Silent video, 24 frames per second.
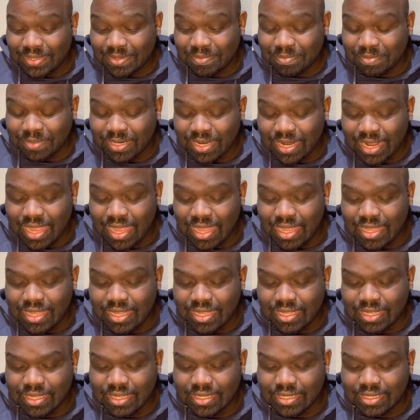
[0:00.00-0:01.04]
But,
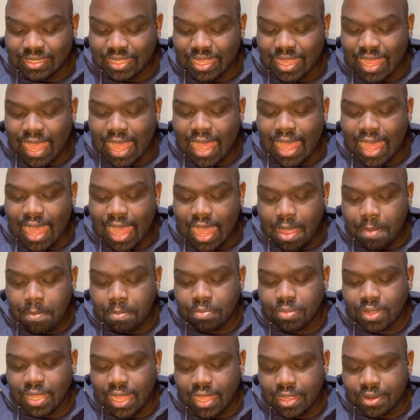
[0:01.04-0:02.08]
uh,
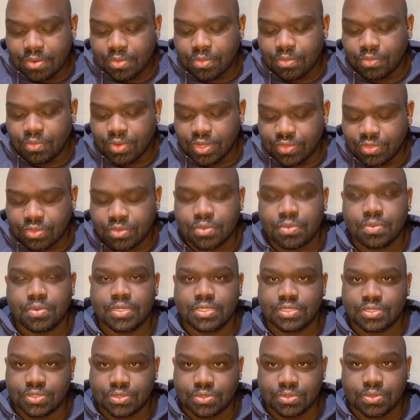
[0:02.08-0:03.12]
I'm kind of with
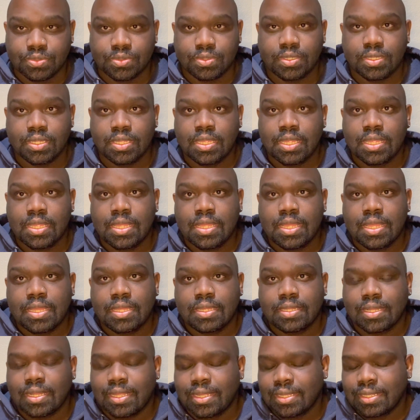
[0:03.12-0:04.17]
Crystal.
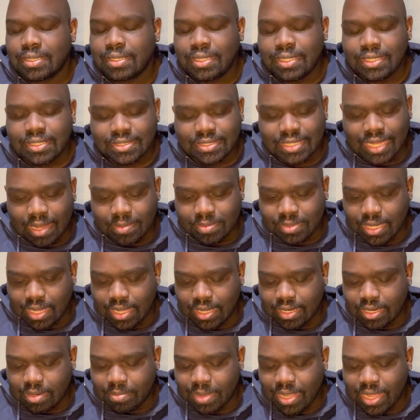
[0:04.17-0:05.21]
Like, let's stop
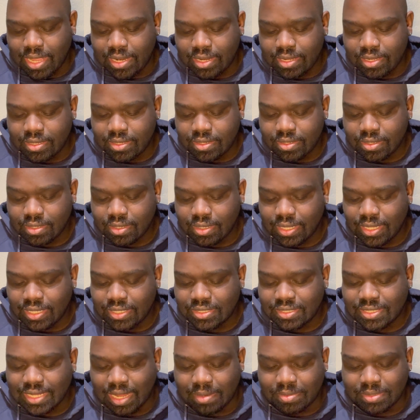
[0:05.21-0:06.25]
talking about it. Let's
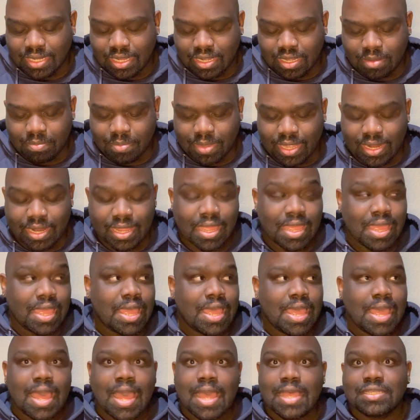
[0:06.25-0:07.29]
stop talking about it.
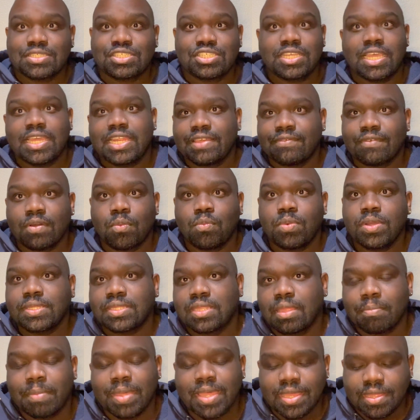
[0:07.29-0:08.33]
She ain't even with
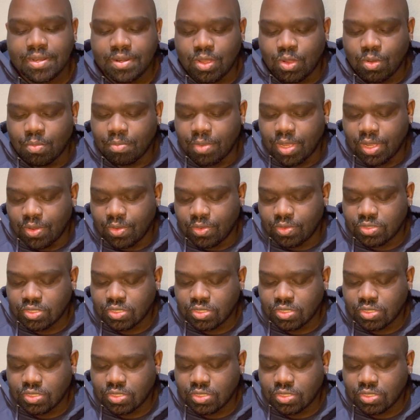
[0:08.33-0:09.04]
the man no more.